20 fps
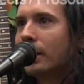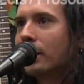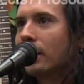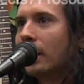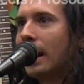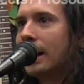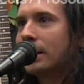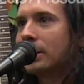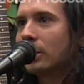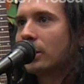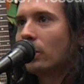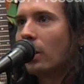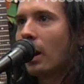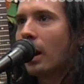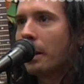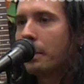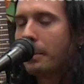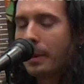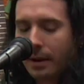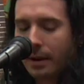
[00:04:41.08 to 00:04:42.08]
the classic
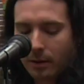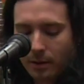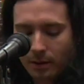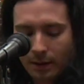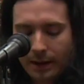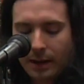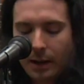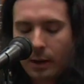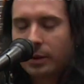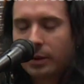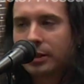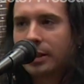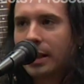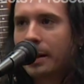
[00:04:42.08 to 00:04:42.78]
rock pedal. Like I always